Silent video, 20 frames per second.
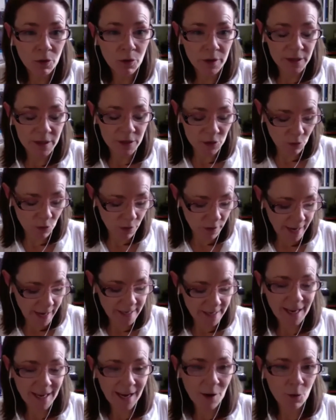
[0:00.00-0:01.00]
It's all
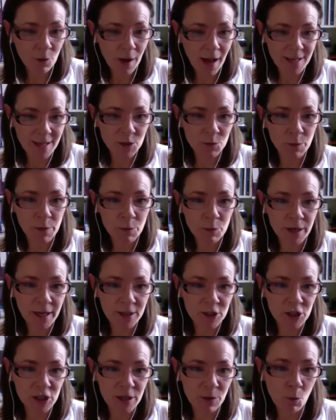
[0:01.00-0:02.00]
laid out as we would
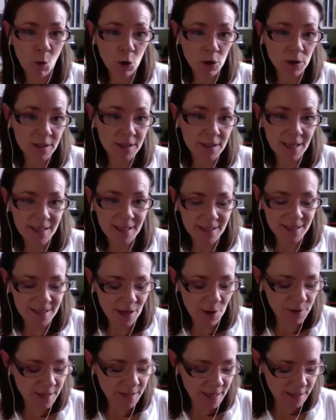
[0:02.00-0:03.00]
actually want it. So
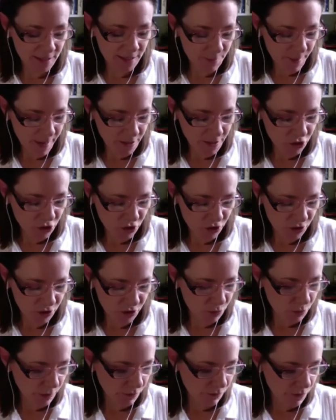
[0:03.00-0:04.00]
as Andy
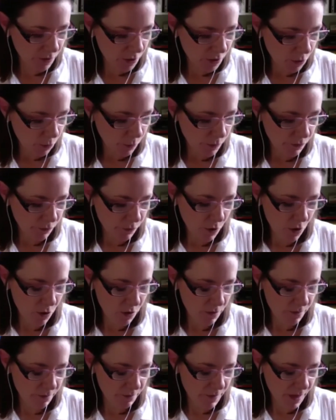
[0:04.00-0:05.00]
mentioned, we've got,
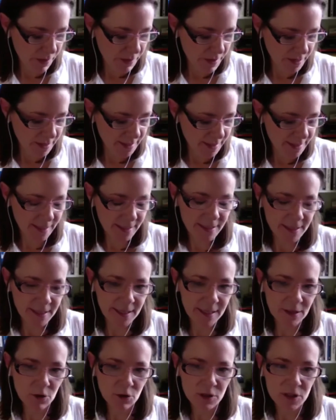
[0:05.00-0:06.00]
I think,
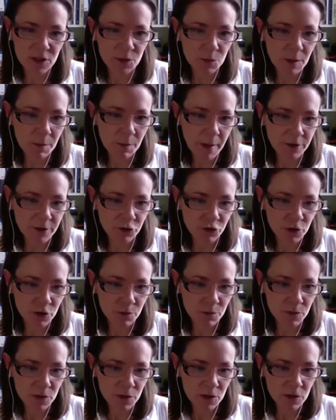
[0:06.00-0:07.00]
16 ensuite
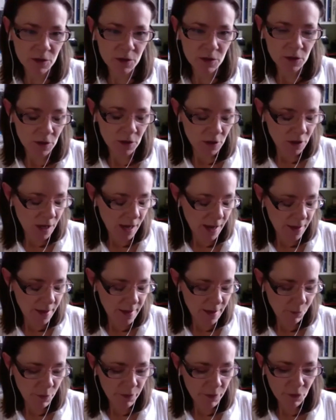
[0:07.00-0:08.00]
bedrooms, and
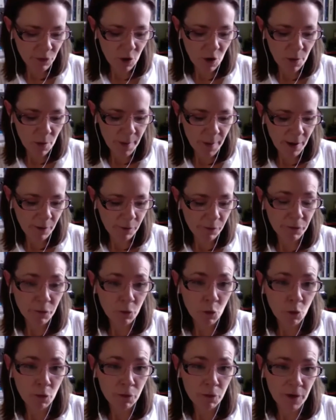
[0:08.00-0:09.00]
then we've got about
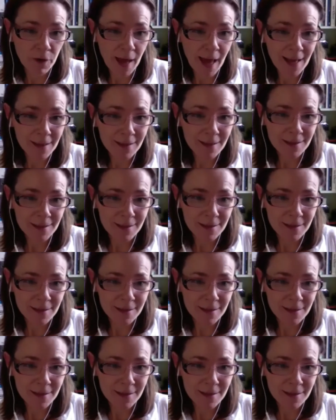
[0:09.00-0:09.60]
4 flats.